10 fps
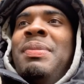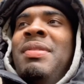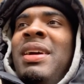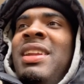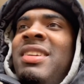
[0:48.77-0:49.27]

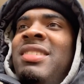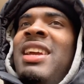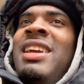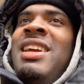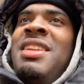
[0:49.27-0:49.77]
my niggas they
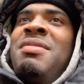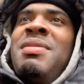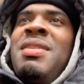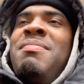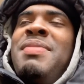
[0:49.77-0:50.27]
hitting them
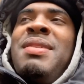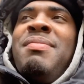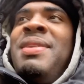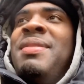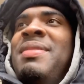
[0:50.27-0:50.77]
up. Bam,
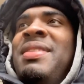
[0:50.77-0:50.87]
bam.